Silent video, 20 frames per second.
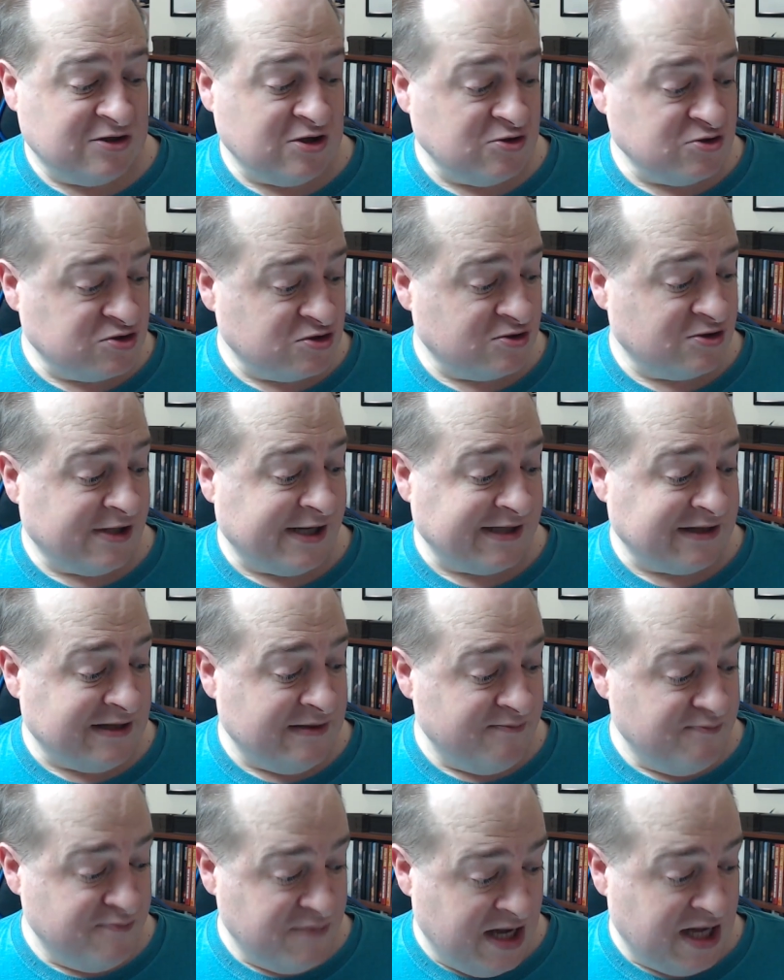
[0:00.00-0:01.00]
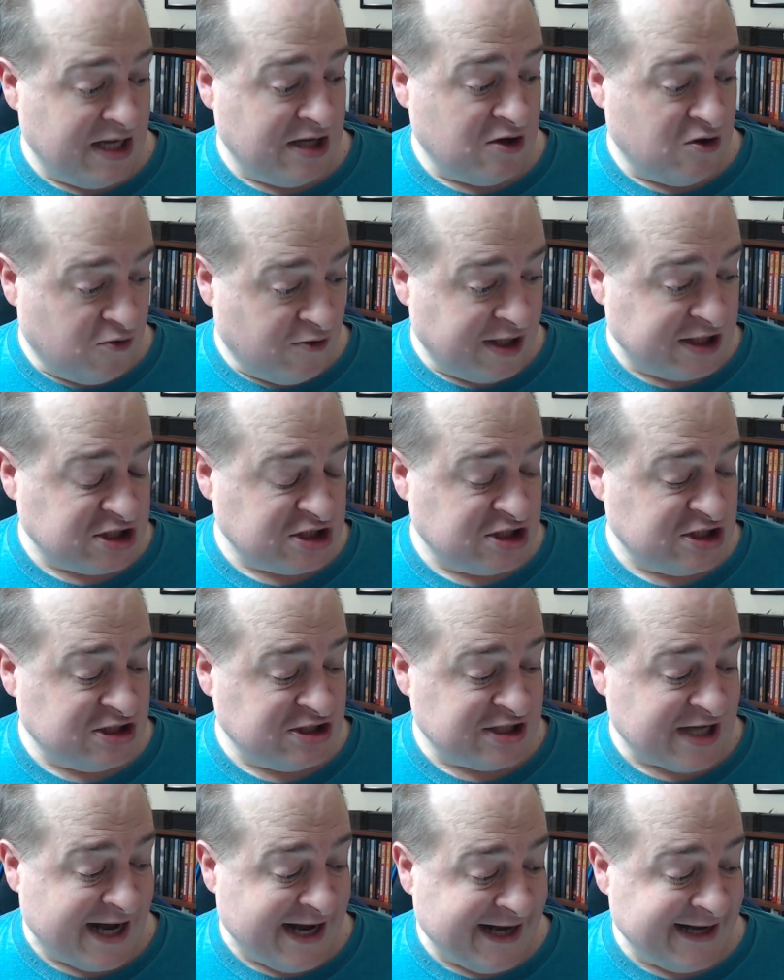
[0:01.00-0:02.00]
Those are like the main
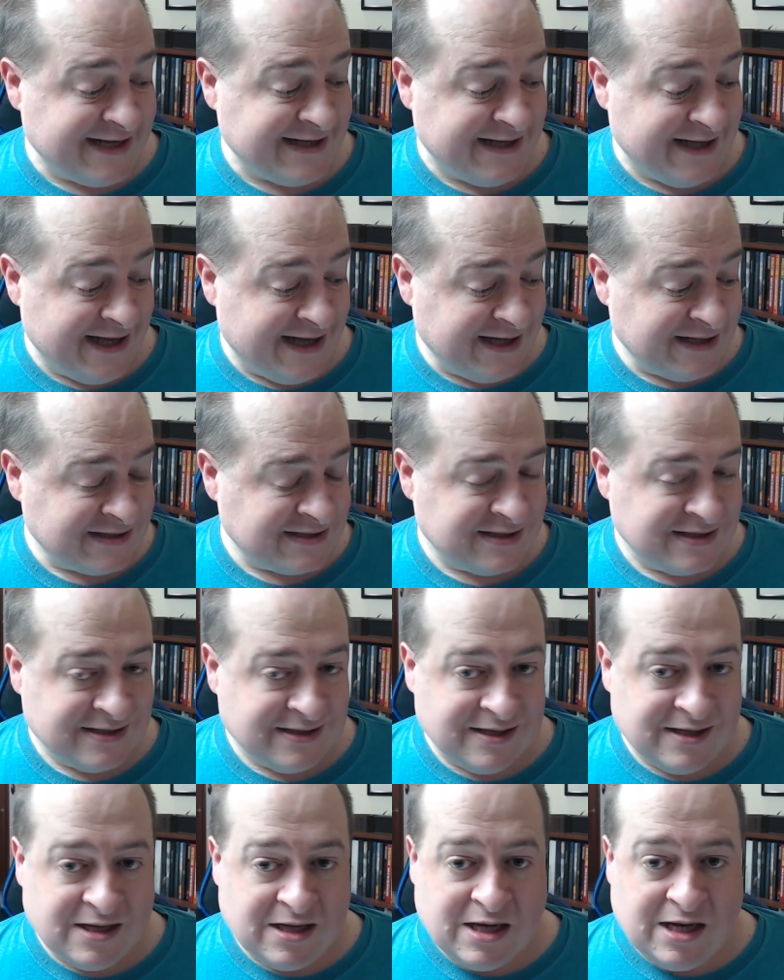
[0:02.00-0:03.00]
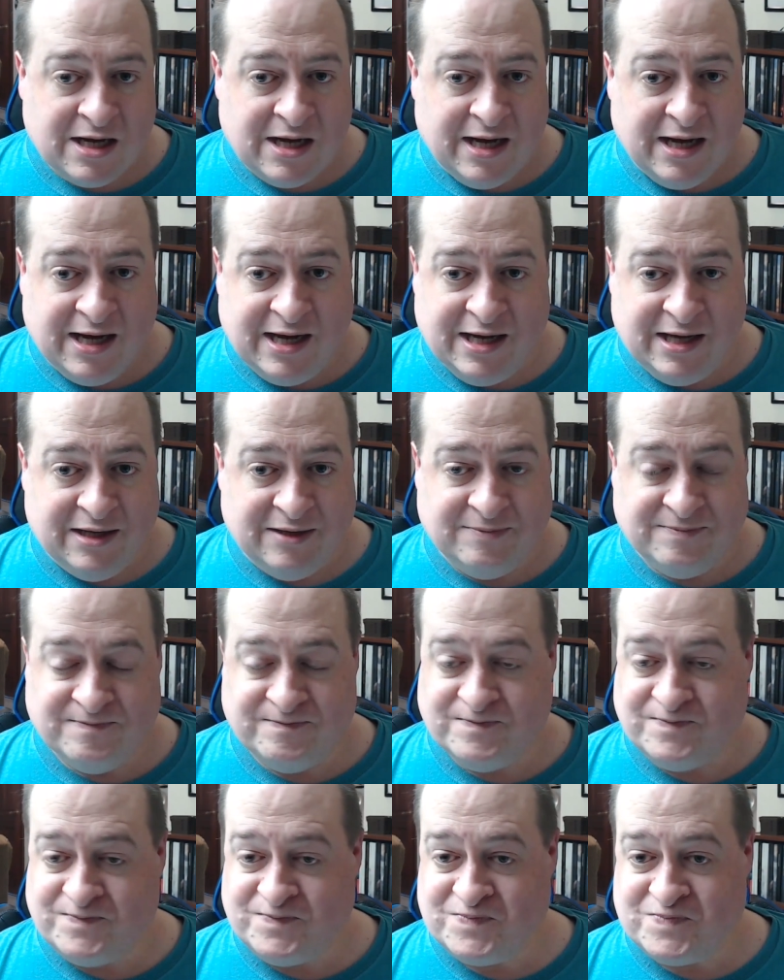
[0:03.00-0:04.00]
questions I get.
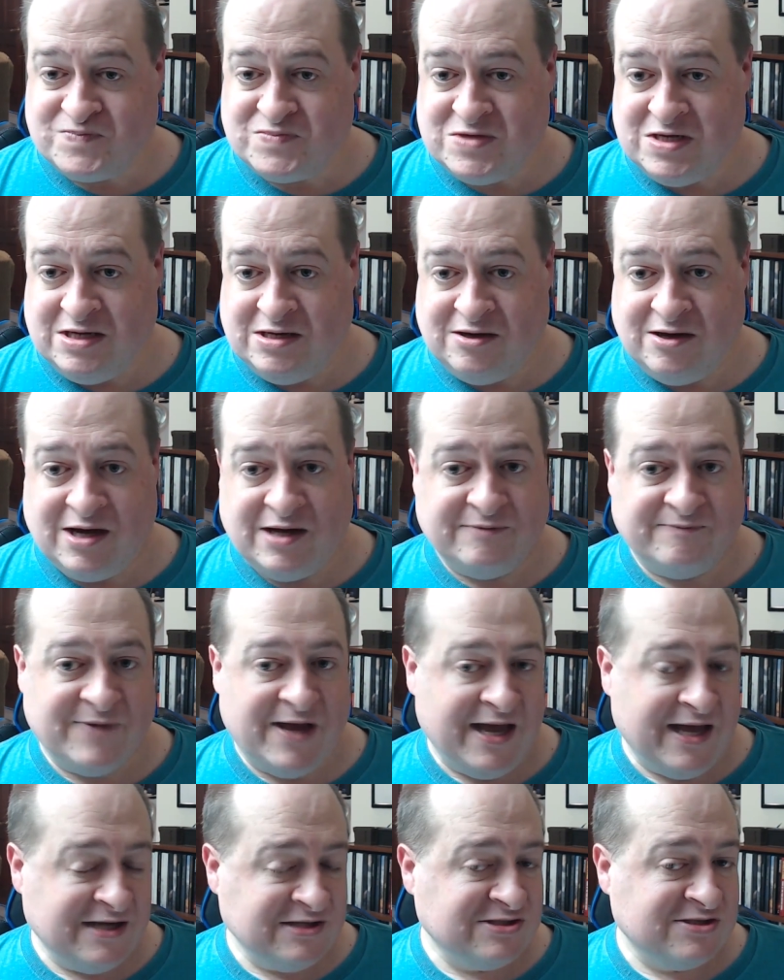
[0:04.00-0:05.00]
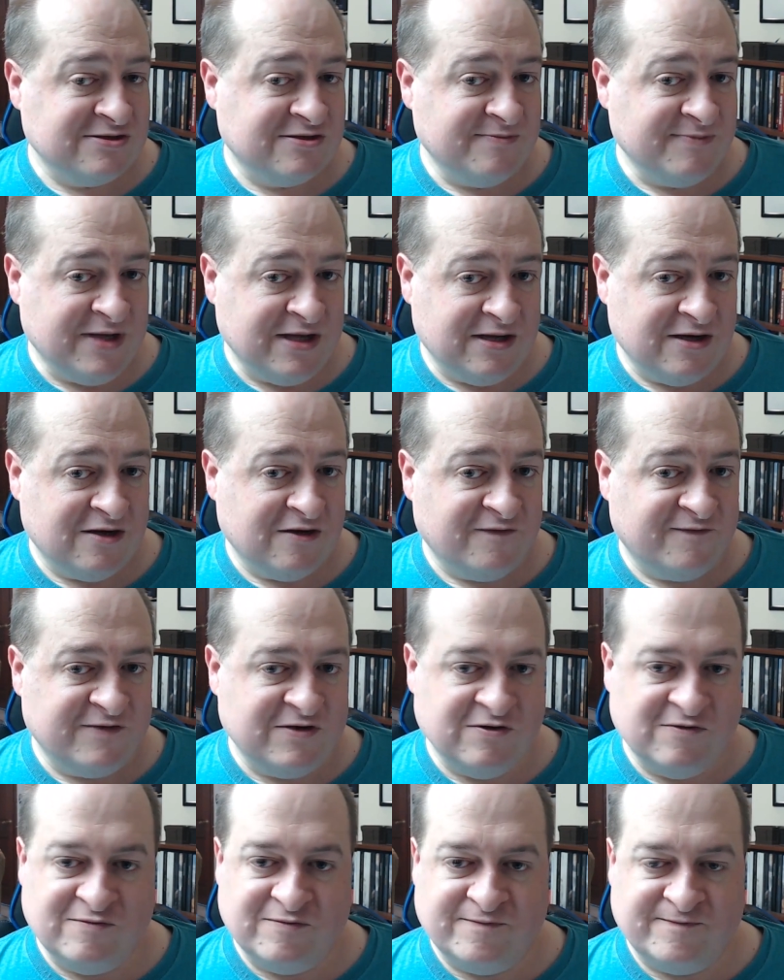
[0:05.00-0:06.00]
I answered them here. If
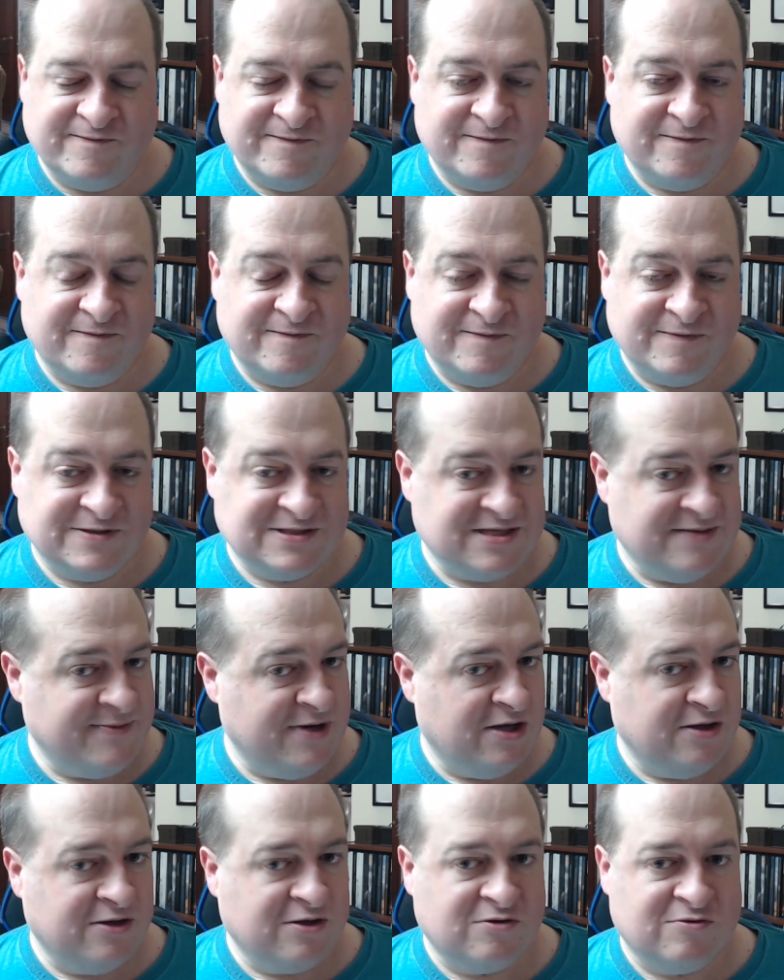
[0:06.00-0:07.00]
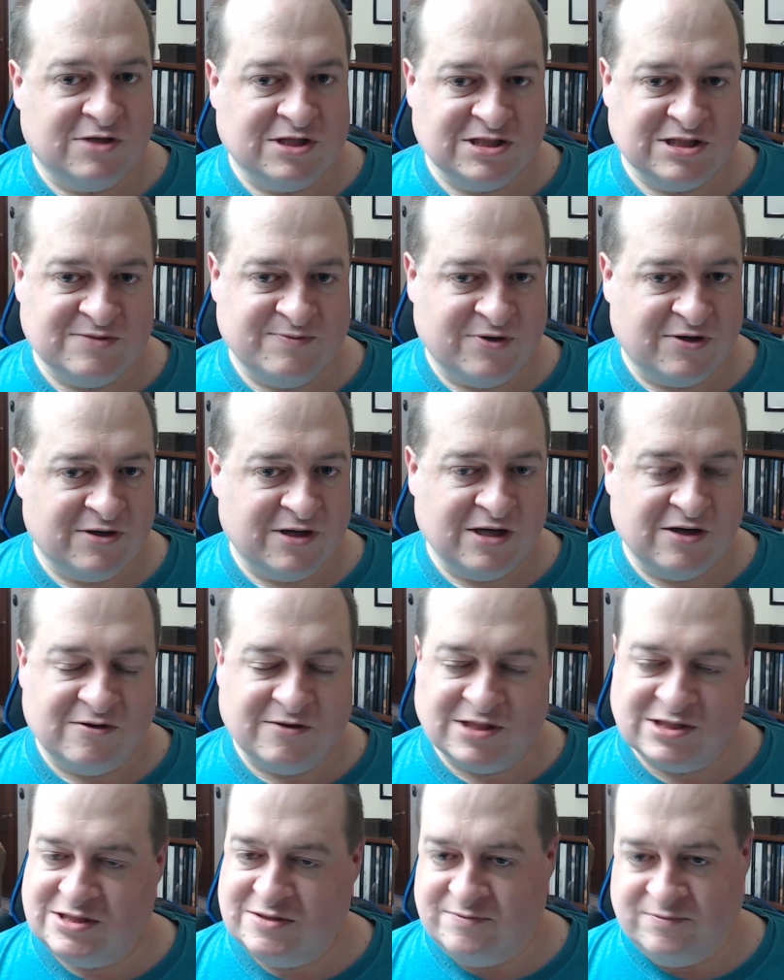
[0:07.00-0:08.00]
you, some other question, burning
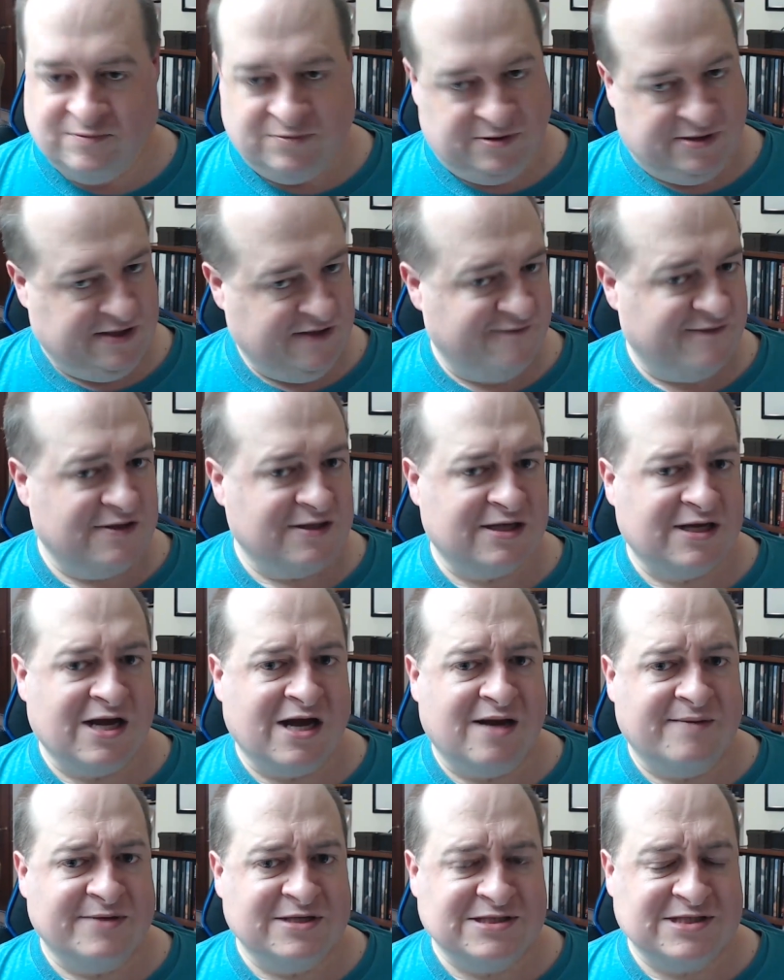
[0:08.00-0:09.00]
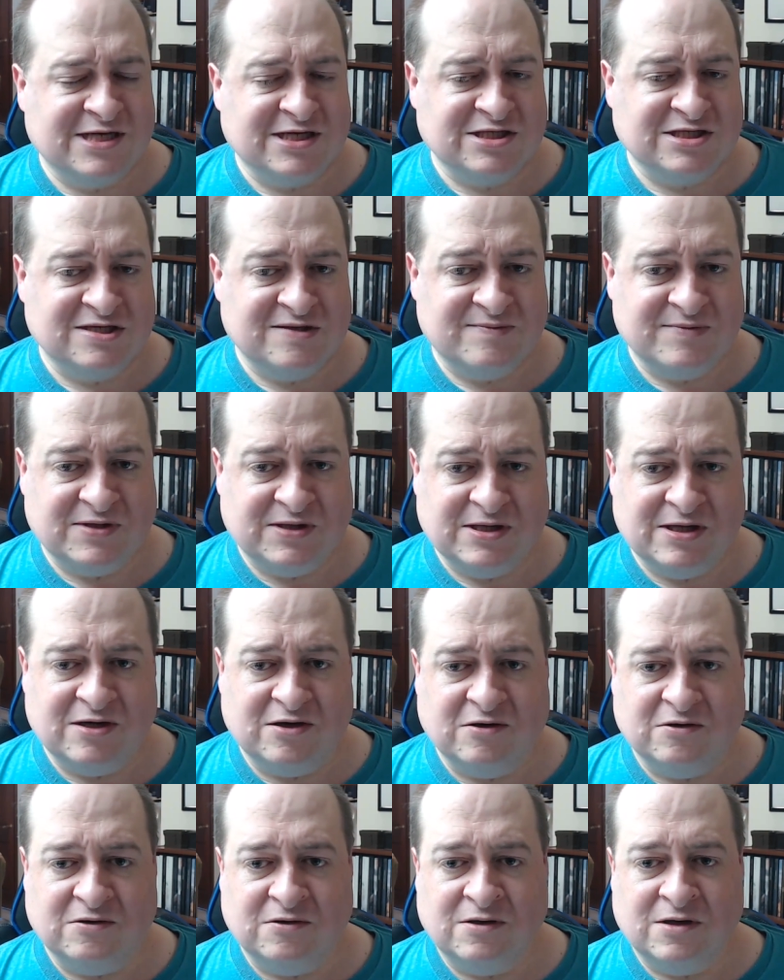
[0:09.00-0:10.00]
question, leave in the comment section
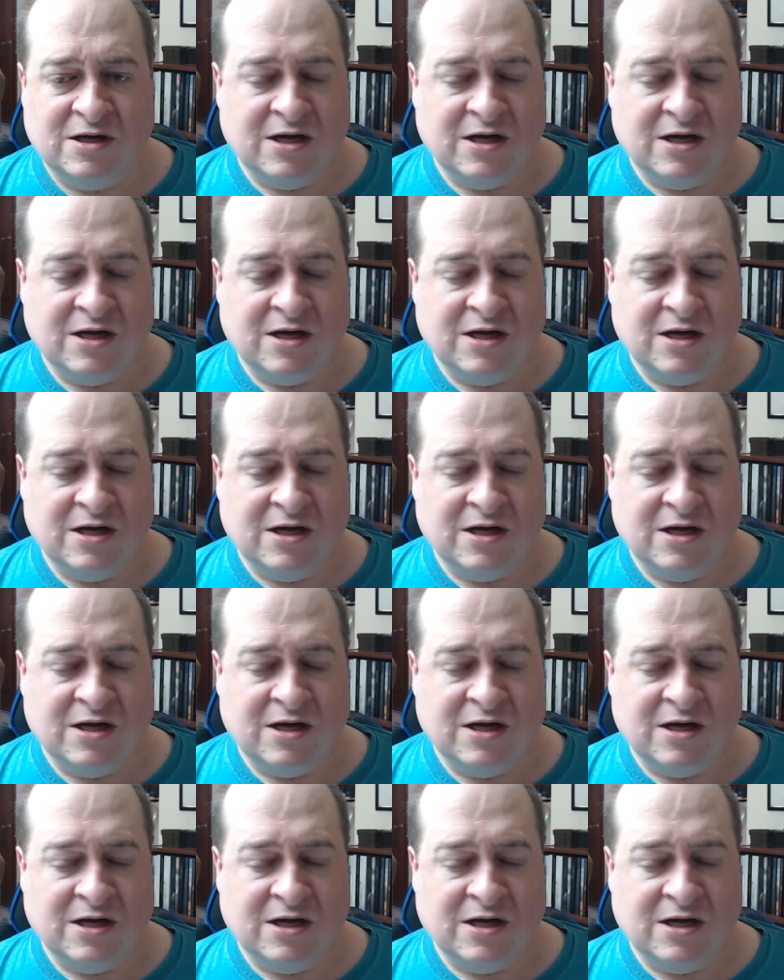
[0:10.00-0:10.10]
below.